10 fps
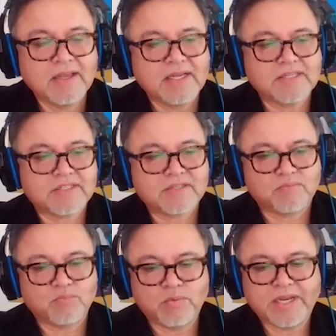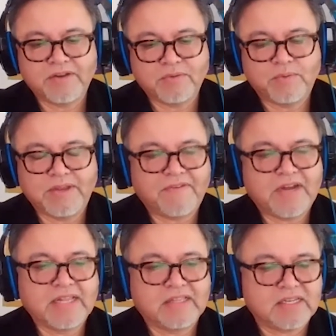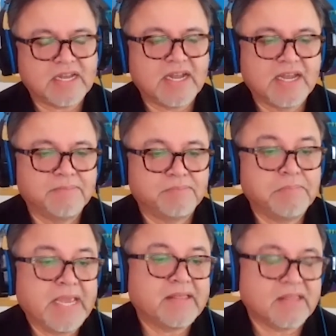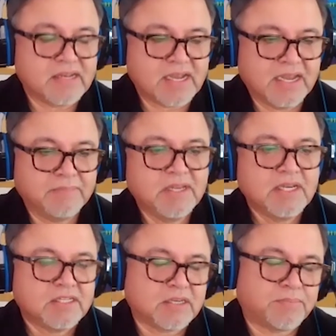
It's when do we make the time to